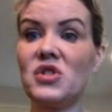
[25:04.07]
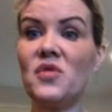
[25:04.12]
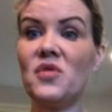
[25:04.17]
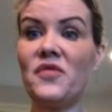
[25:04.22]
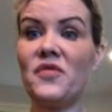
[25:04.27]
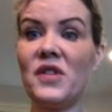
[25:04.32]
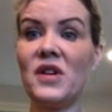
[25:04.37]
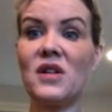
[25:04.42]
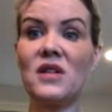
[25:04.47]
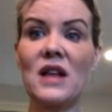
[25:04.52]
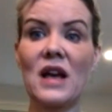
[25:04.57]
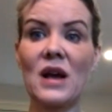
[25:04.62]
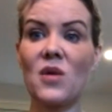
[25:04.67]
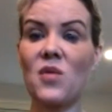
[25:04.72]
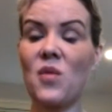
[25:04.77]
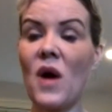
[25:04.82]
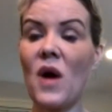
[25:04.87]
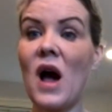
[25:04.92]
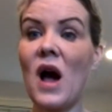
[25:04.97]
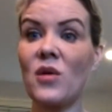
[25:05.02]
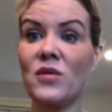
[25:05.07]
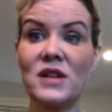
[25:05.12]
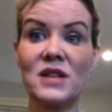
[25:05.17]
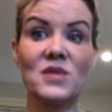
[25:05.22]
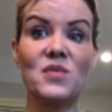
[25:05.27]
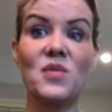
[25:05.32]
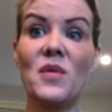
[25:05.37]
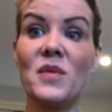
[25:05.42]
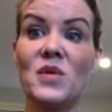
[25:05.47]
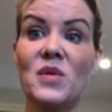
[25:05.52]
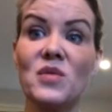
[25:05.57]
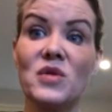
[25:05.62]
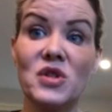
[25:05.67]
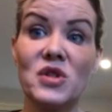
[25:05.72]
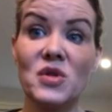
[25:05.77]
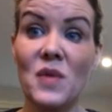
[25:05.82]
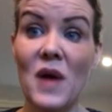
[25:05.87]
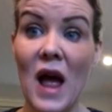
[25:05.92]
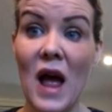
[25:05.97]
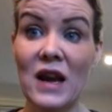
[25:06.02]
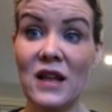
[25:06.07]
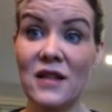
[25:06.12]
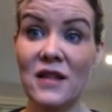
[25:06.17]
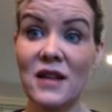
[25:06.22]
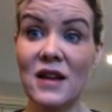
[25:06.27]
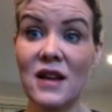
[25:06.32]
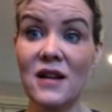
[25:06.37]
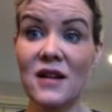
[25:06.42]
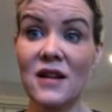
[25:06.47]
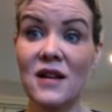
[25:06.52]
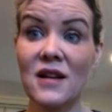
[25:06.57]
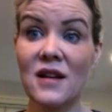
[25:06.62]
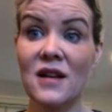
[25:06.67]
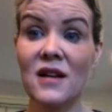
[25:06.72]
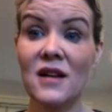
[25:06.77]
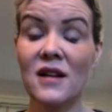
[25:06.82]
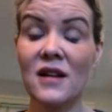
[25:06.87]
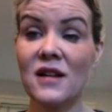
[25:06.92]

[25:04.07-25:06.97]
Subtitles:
Do you feel like, wow, this woman would do anything?